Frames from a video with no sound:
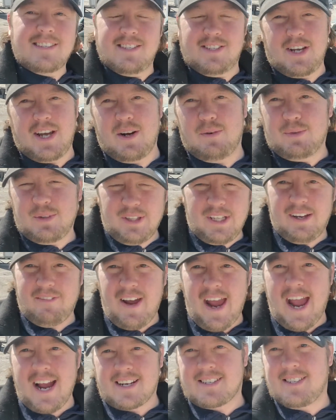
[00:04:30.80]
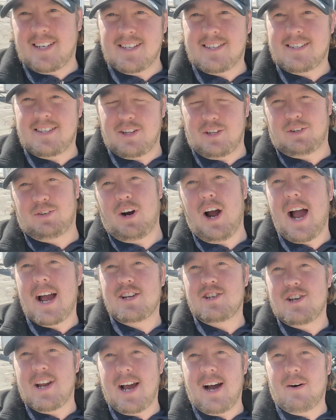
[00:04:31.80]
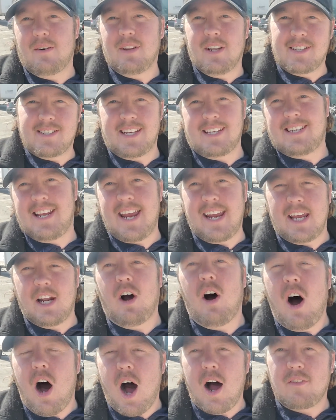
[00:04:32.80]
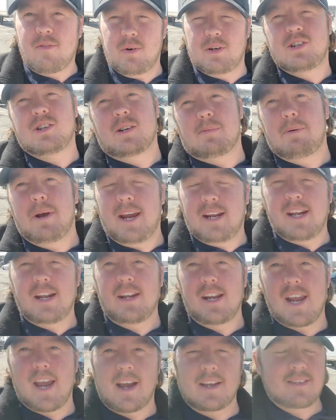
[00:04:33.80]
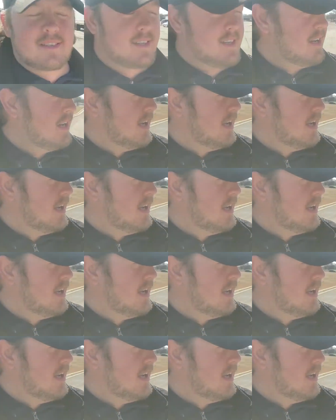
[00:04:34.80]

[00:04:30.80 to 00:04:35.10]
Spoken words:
is I don't really have access to the garage now unless I take it off, which is a pain in the ass.